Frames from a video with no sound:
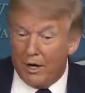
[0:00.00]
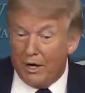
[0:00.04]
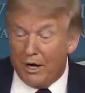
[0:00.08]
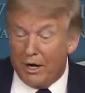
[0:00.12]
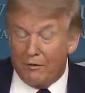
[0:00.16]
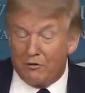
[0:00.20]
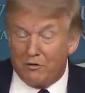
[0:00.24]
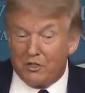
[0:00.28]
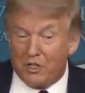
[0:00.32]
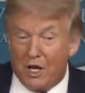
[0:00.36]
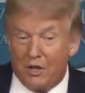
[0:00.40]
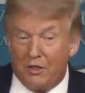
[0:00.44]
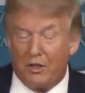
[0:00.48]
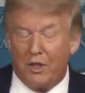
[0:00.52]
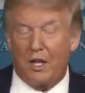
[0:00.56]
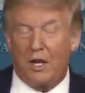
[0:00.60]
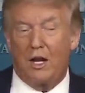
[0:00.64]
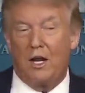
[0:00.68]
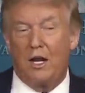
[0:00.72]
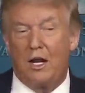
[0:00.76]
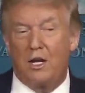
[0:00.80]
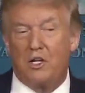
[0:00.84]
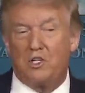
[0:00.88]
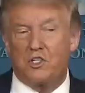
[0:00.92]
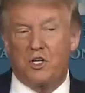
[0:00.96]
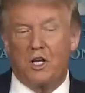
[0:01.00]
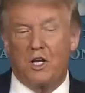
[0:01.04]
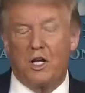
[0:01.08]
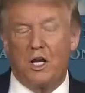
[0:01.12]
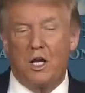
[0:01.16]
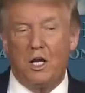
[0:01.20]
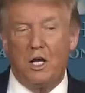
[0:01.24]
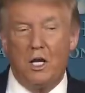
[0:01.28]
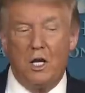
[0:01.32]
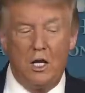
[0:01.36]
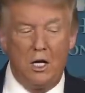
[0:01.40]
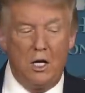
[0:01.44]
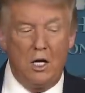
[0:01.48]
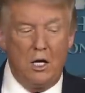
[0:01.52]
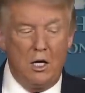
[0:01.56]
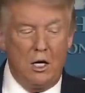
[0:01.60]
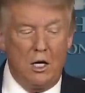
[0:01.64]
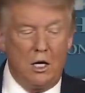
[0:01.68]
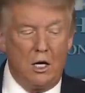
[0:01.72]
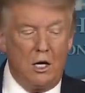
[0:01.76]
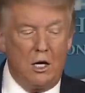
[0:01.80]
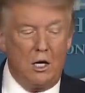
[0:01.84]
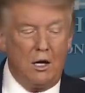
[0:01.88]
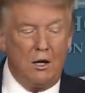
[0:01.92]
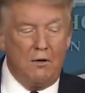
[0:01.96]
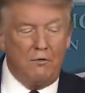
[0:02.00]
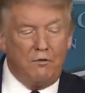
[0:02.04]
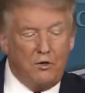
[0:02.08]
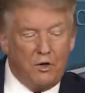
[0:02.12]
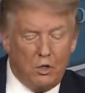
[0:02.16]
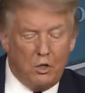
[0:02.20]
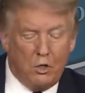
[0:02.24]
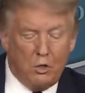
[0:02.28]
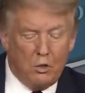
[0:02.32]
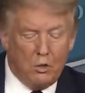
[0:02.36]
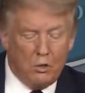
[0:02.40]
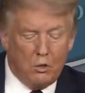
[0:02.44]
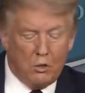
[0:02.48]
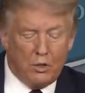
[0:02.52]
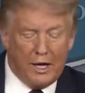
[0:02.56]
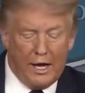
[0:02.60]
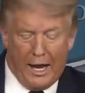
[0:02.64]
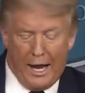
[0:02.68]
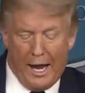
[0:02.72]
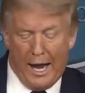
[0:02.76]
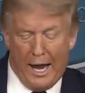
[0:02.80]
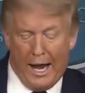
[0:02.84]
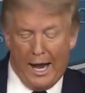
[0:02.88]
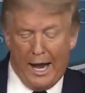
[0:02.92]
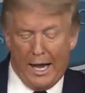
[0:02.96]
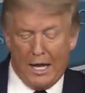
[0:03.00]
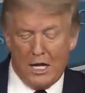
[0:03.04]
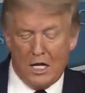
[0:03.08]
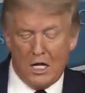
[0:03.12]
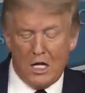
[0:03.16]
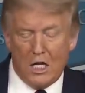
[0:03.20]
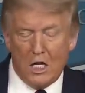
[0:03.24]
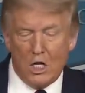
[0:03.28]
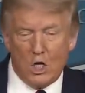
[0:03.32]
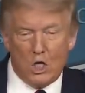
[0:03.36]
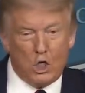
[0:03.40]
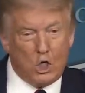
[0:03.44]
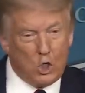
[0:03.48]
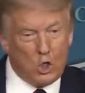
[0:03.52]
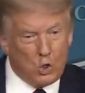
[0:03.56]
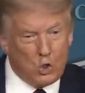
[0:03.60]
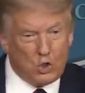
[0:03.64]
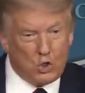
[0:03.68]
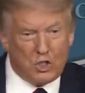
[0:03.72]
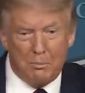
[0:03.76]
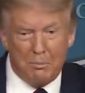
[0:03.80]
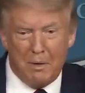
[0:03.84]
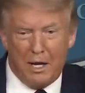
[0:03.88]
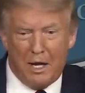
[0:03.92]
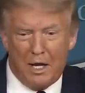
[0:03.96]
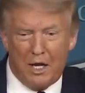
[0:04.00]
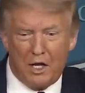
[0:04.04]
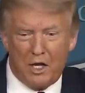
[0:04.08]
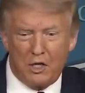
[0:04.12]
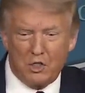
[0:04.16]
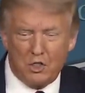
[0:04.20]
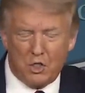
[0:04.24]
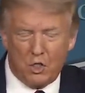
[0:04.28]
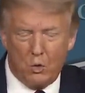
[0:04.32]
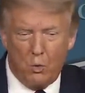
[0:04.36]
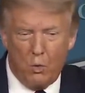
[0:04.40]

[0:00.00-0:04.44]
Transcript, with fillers: And I've said that, and I say, if you can, use the mask.